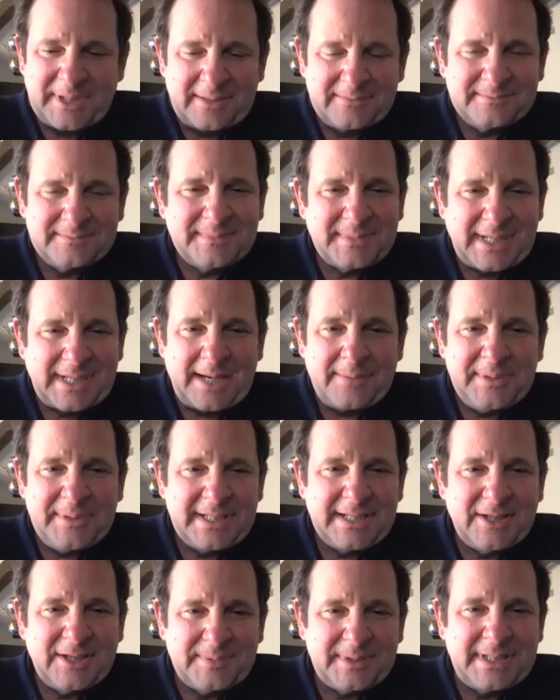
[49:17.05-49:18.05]
I'm happy to
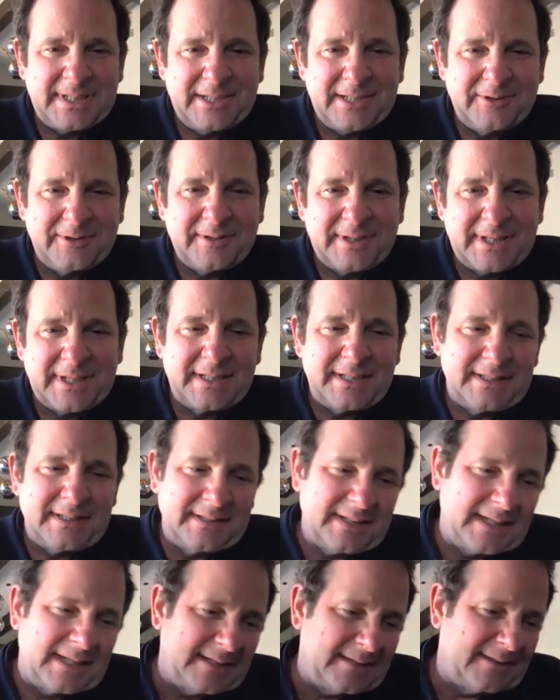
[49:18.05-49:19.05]
help in any way we can.
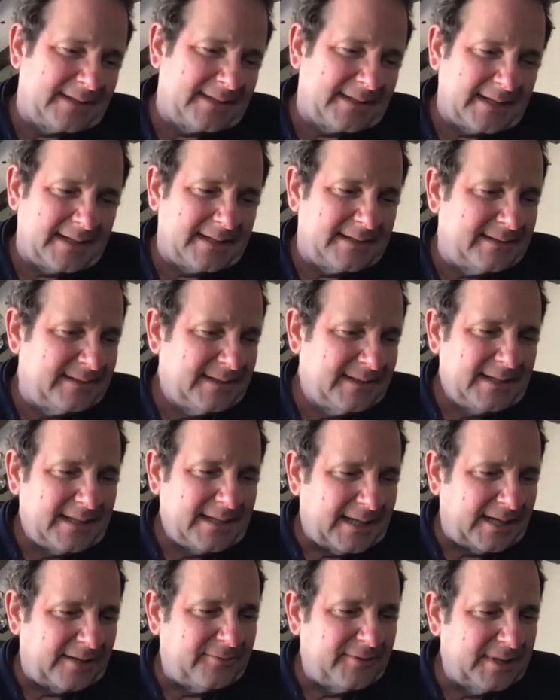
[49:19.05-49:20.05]
And again,
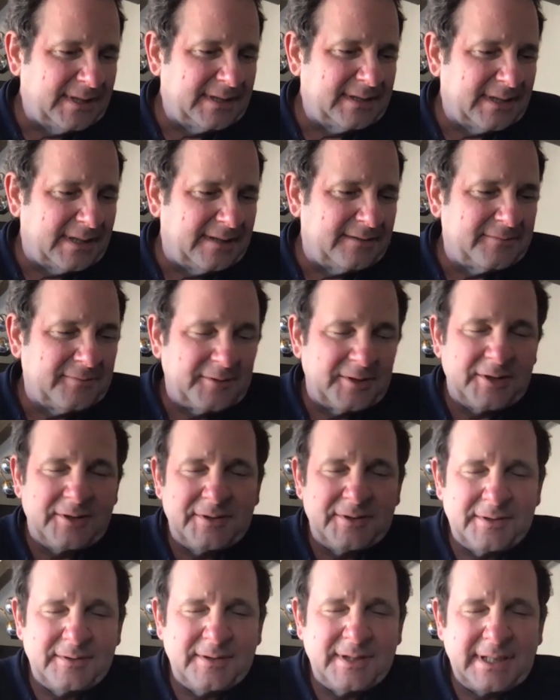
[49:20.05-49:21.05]
I really love what you're
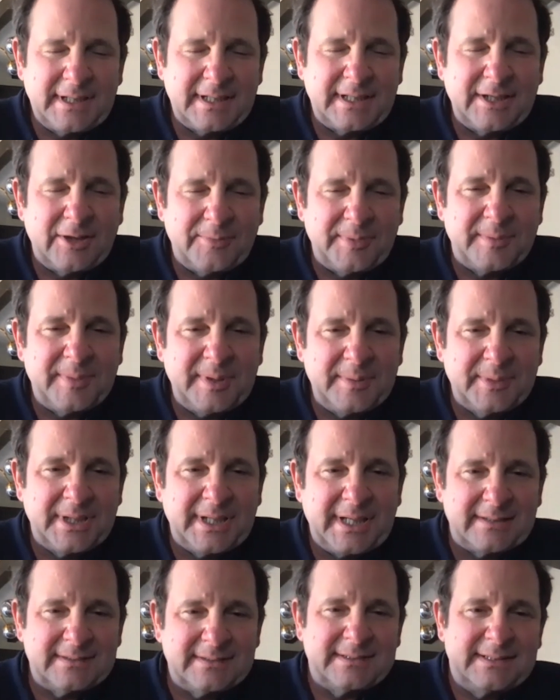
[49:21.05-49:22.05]
doing and helping people
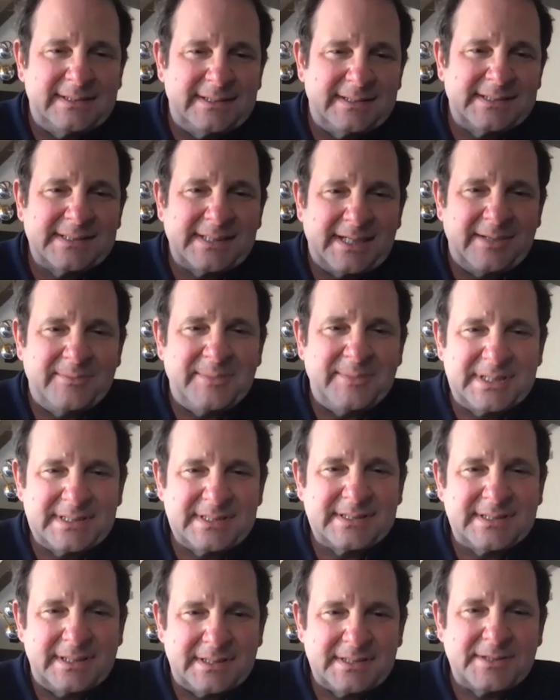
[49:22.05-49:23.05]
out in this time.
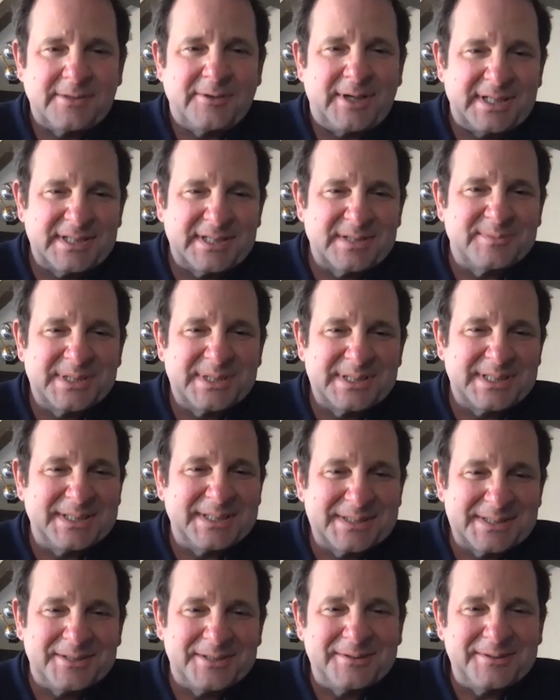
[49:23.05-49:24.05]
It's so awesome to see.
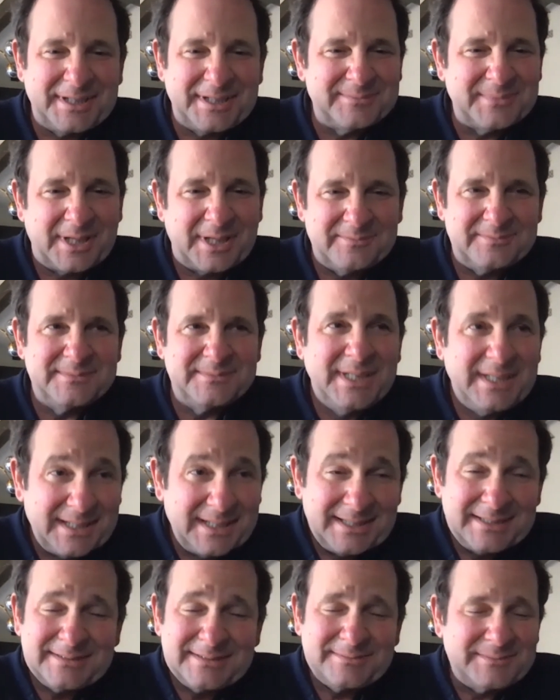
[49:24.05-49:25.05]
So I'm good.
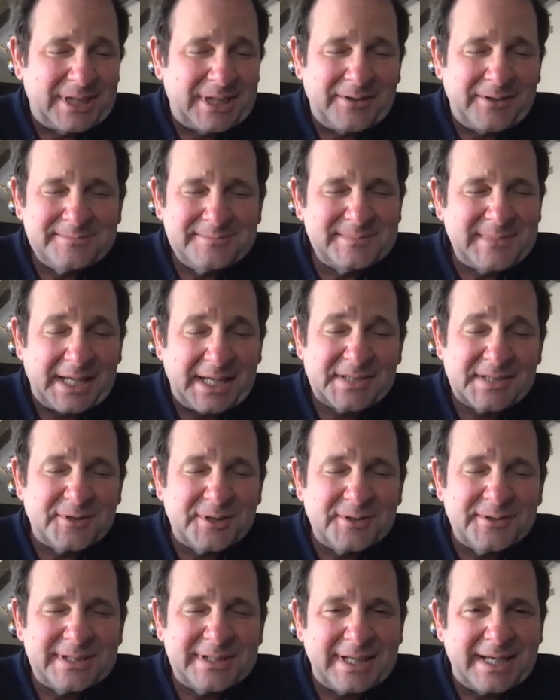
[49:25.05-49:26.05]
Thanks for
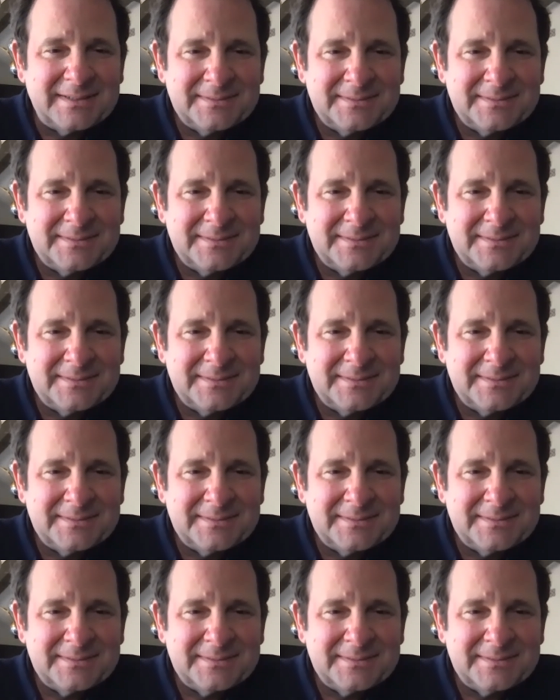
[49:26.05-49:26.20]
doing that.